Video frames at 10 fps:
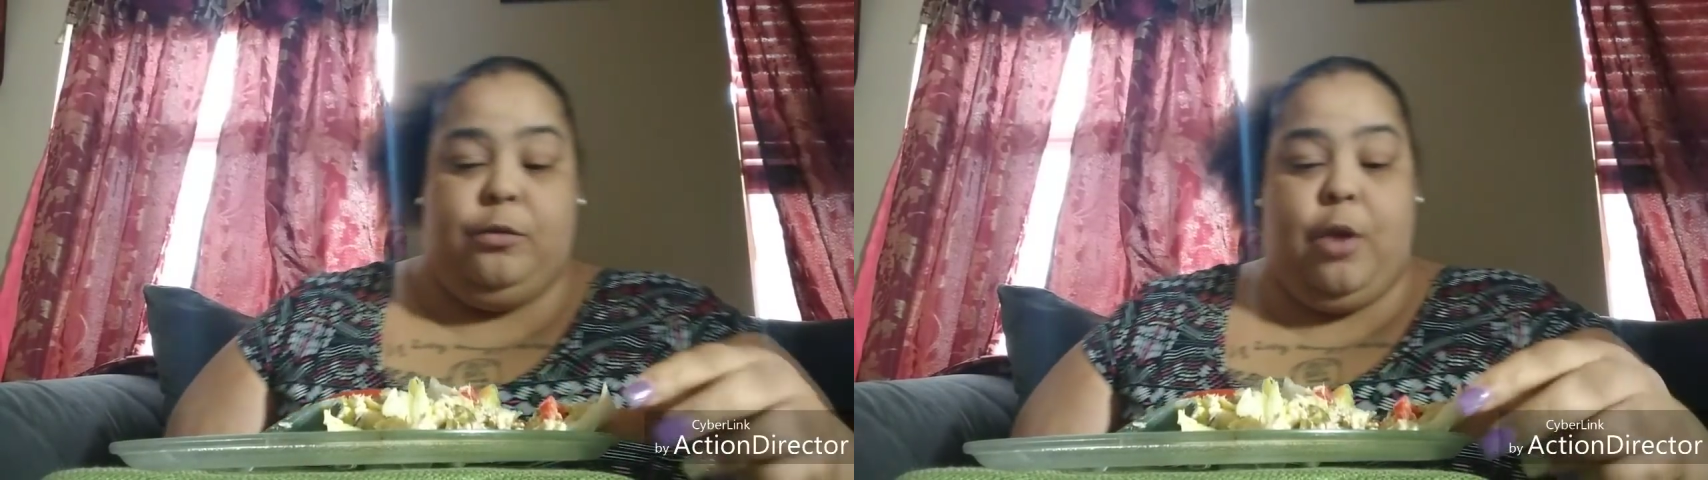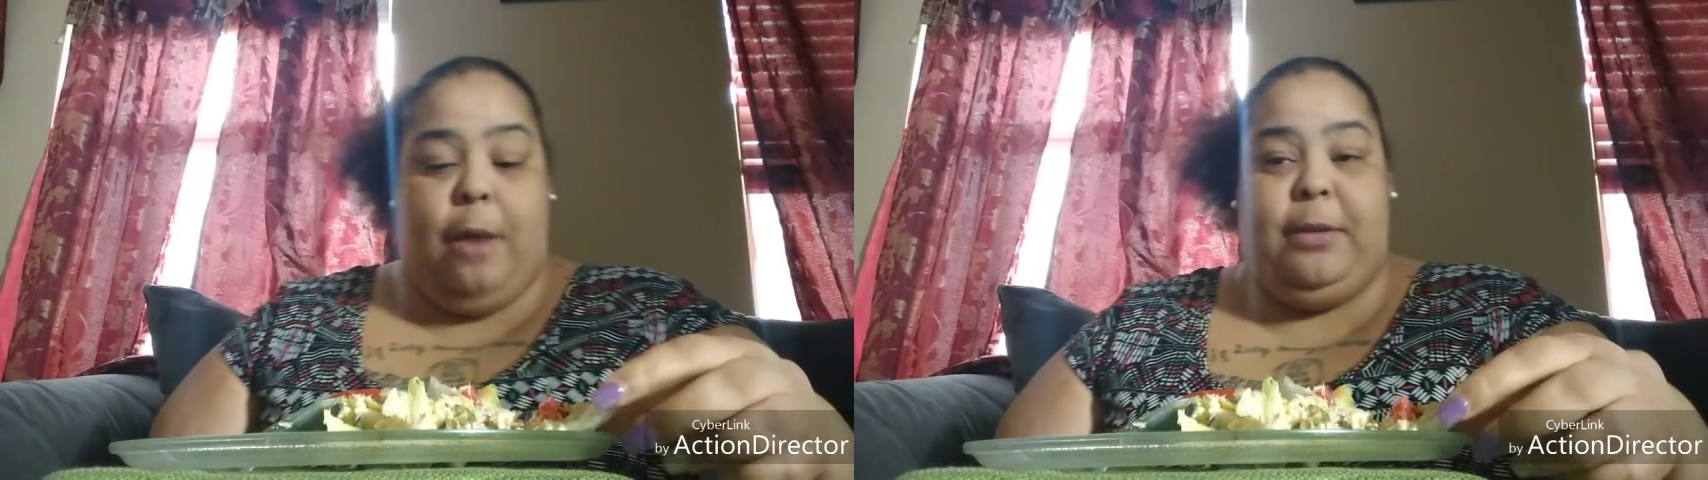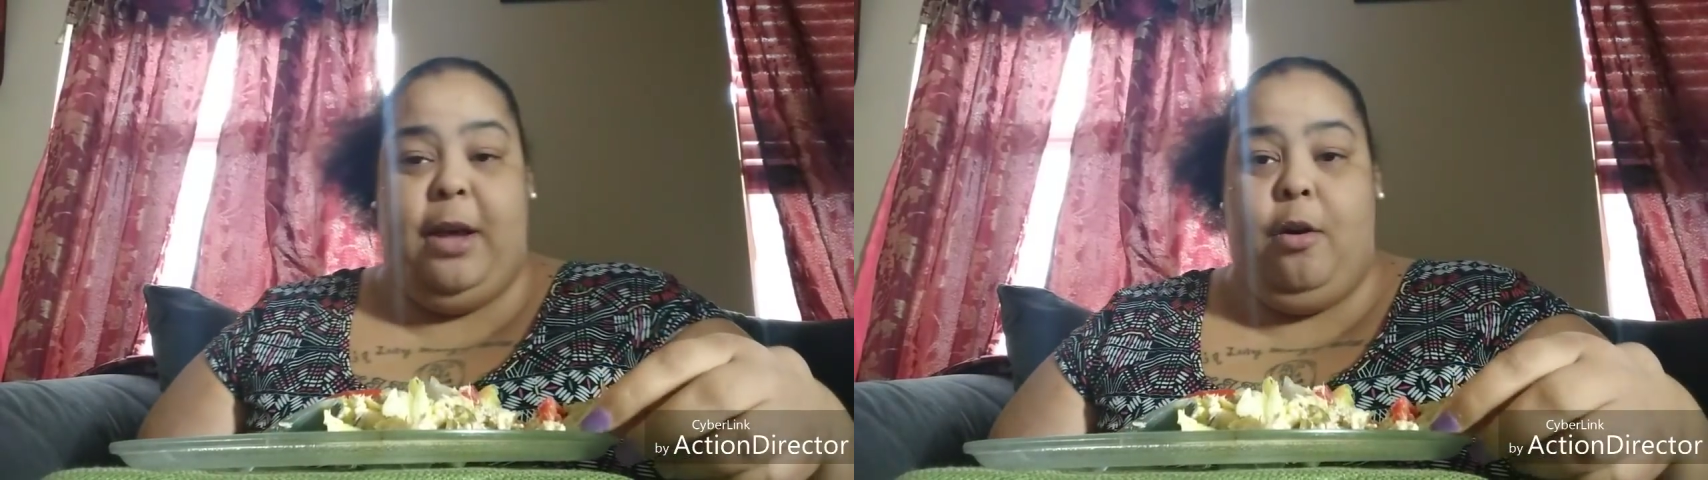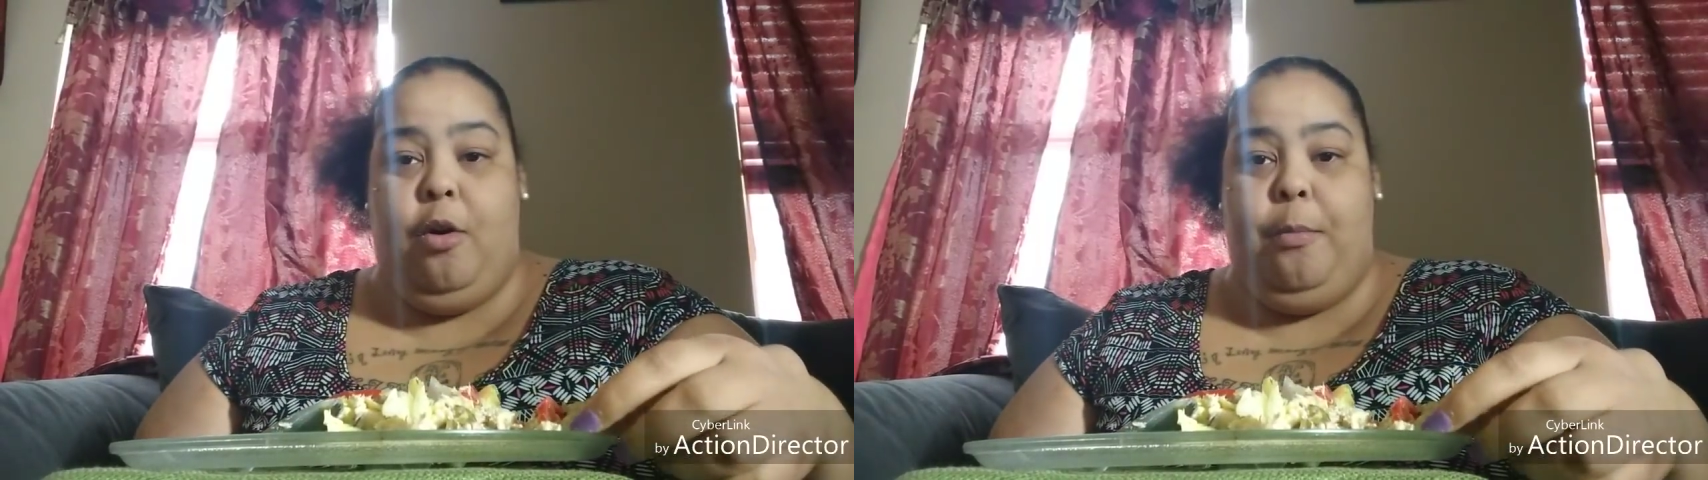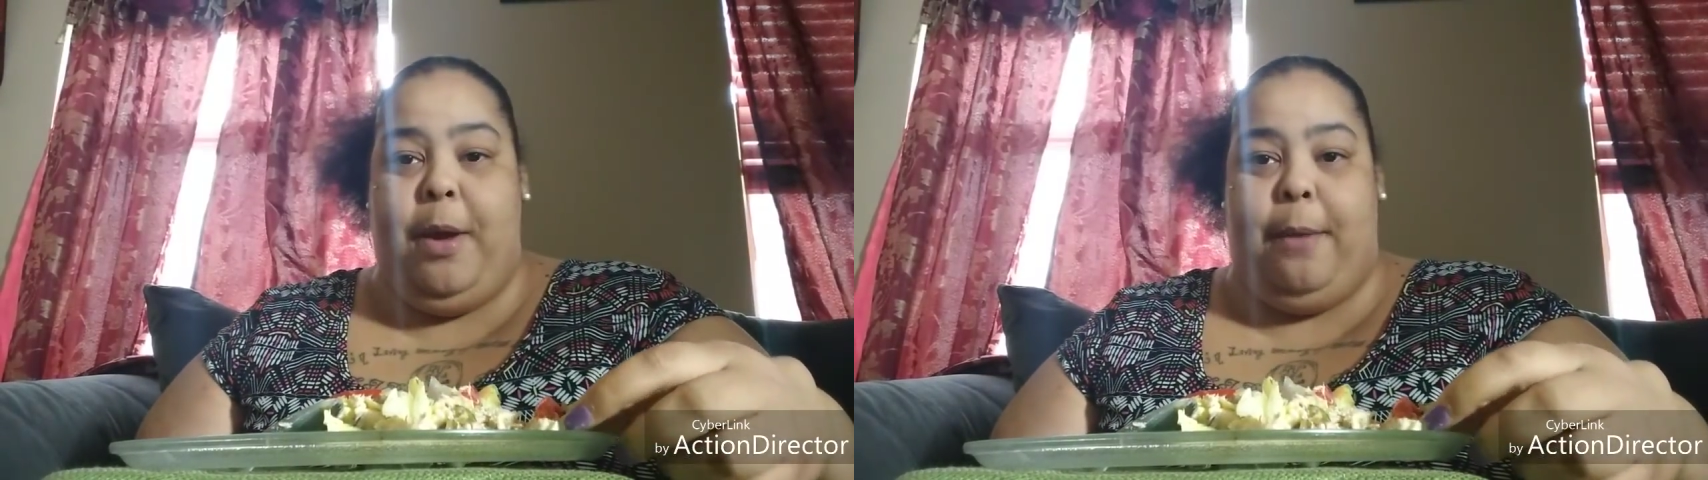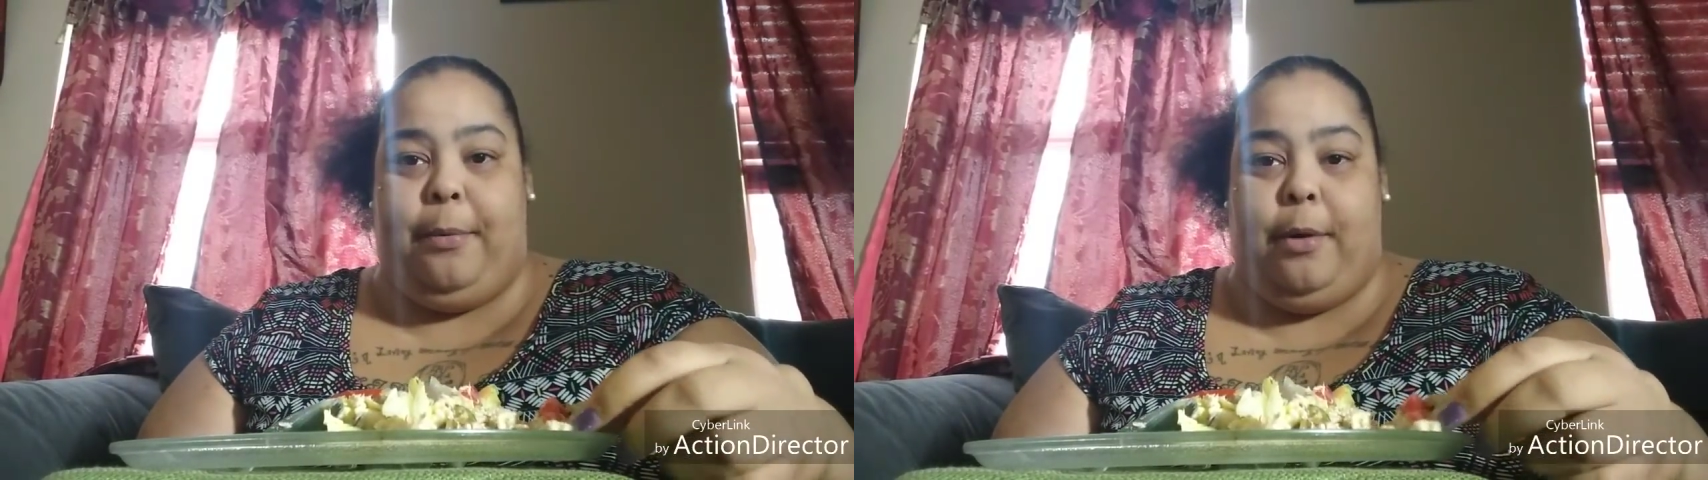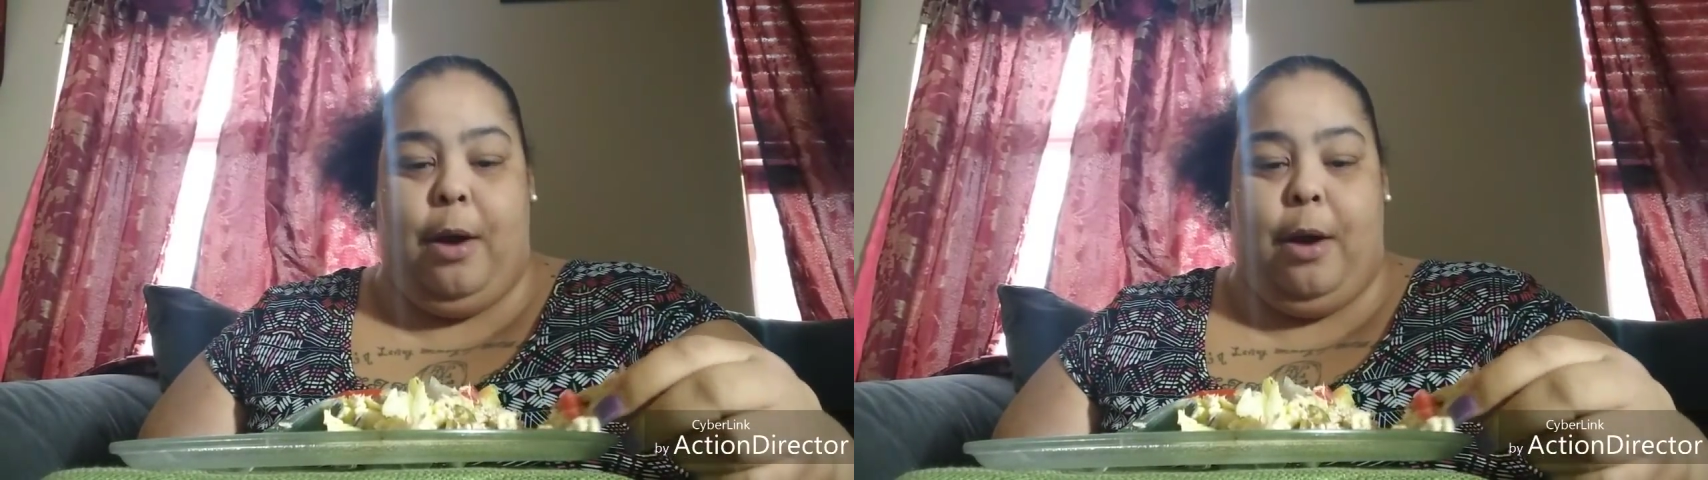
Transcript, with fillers: Drop that whole pepper.